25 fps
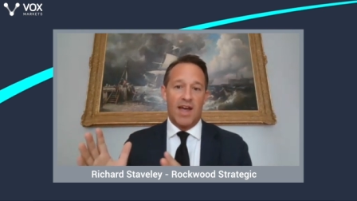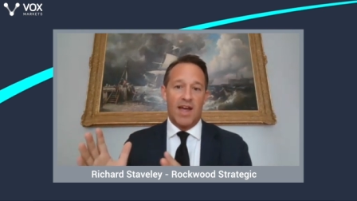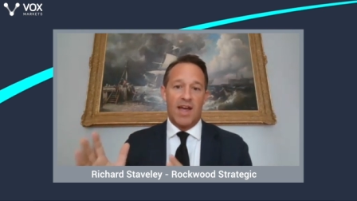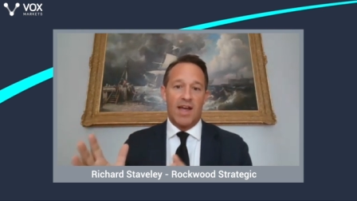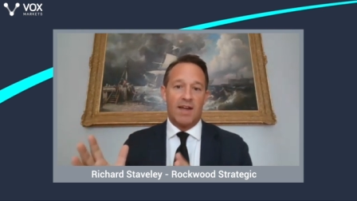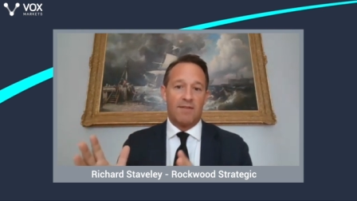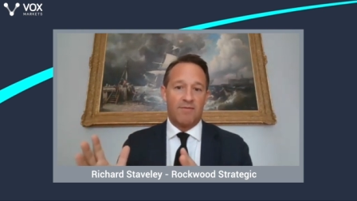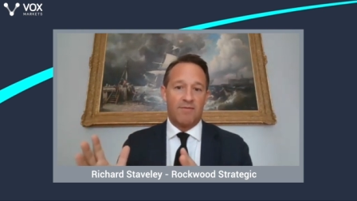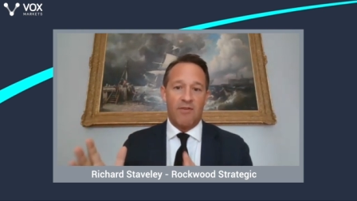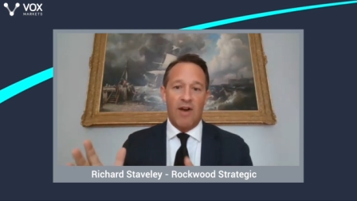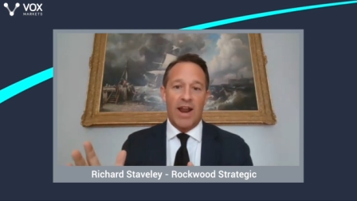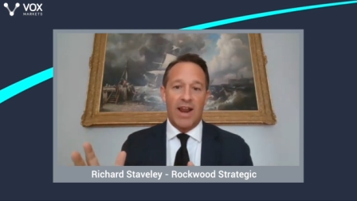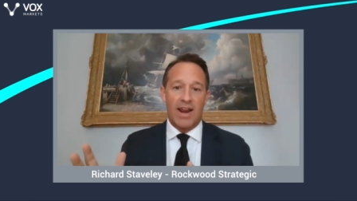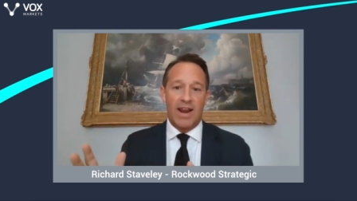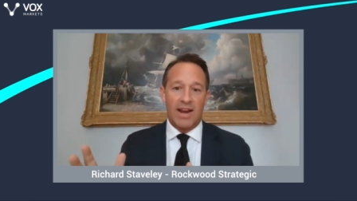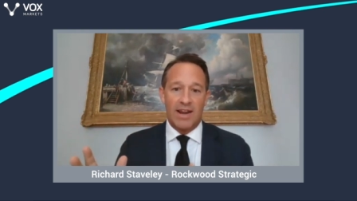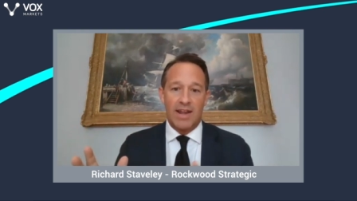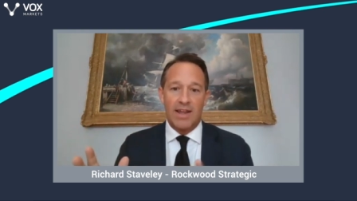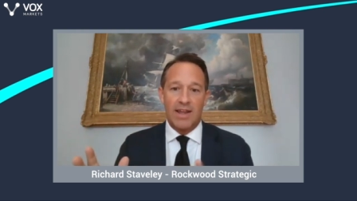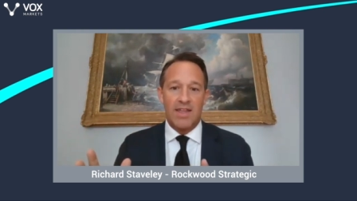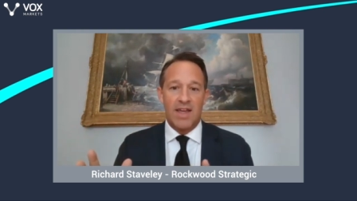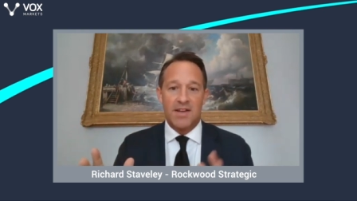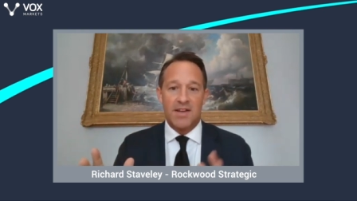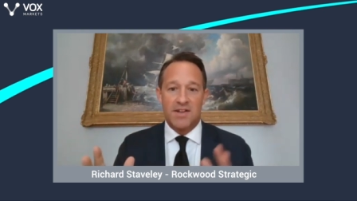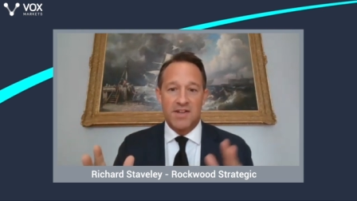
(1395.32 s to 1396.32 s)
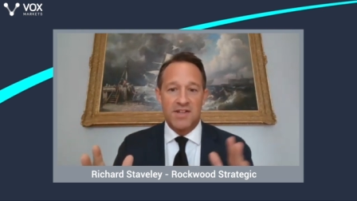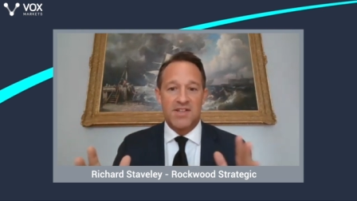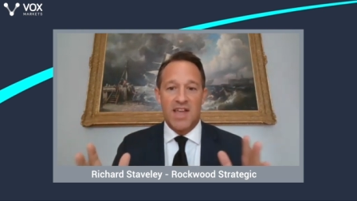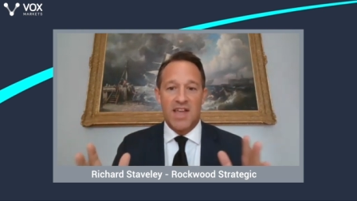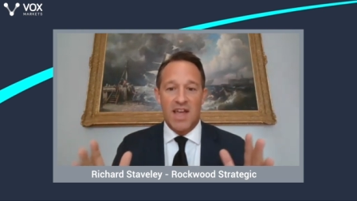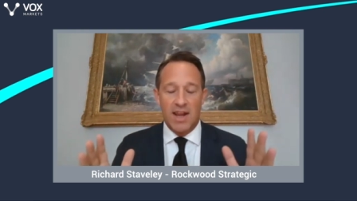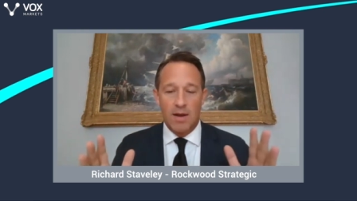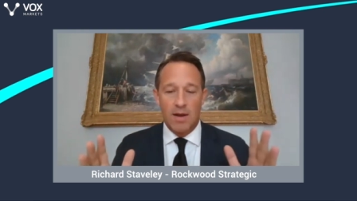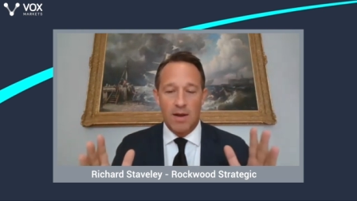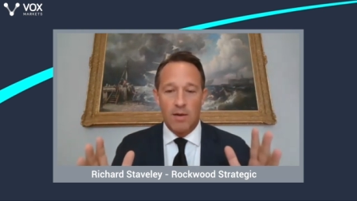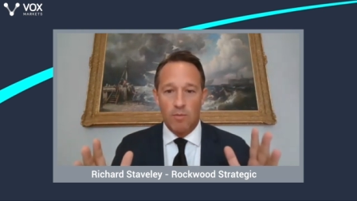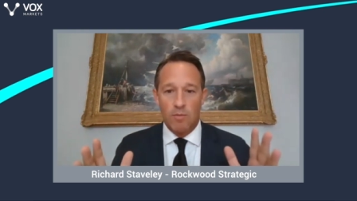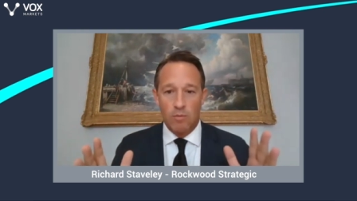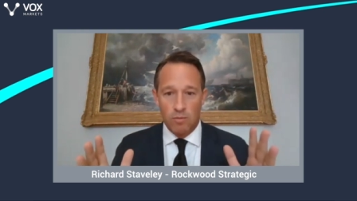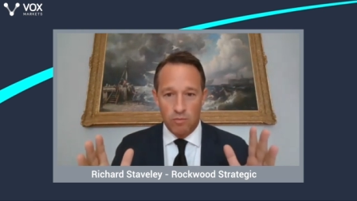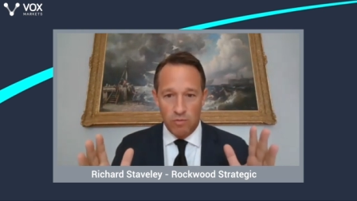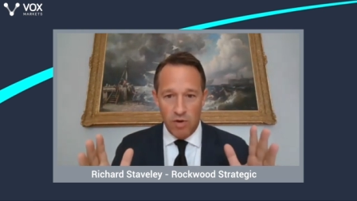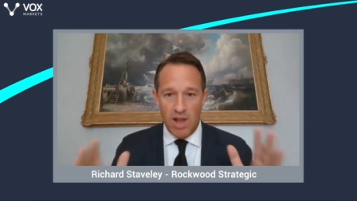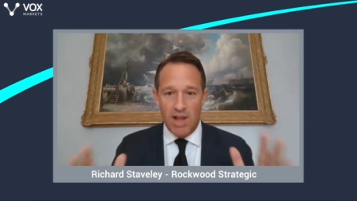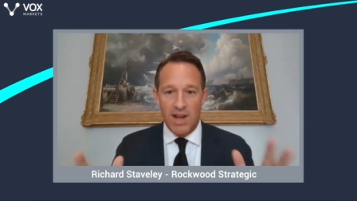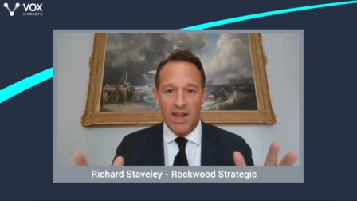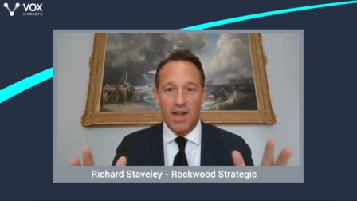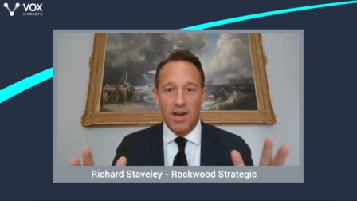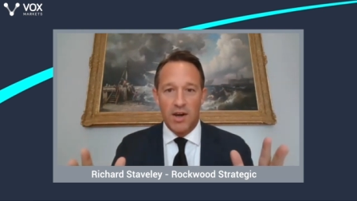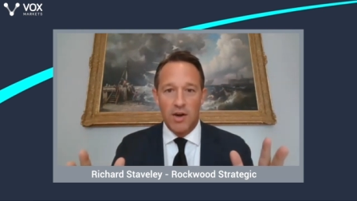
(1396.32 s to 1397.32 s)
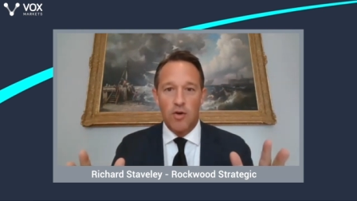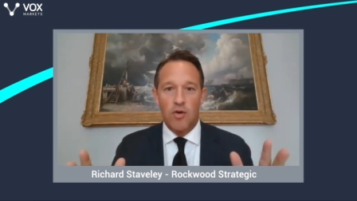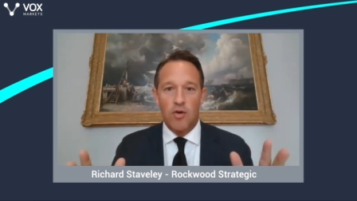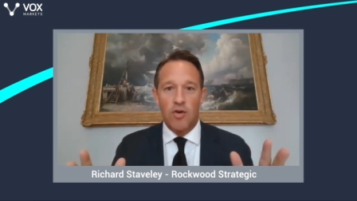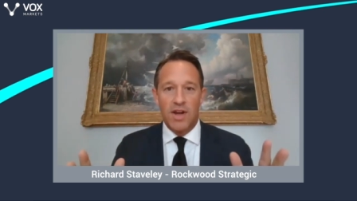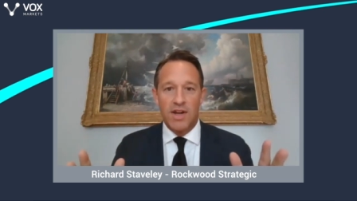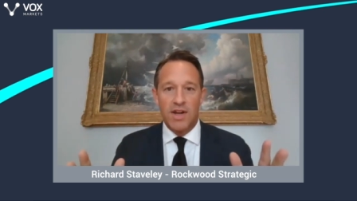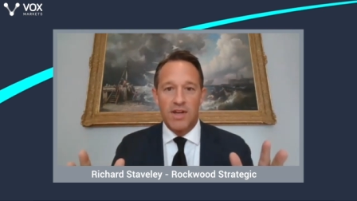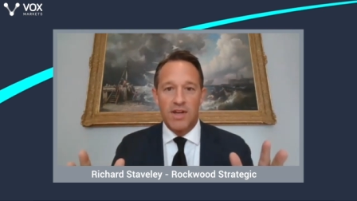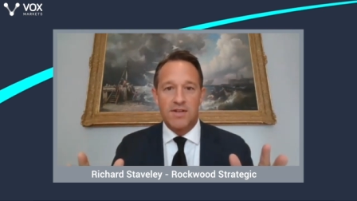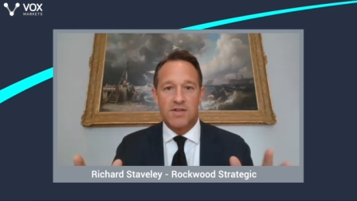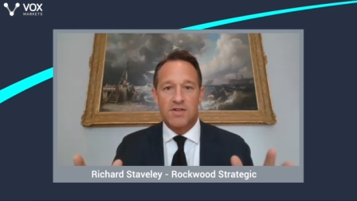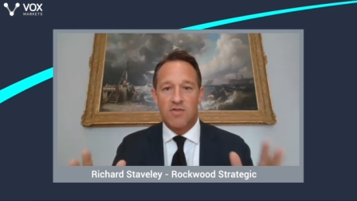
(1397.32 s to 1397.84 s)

and frankly, they're just getting really annoyed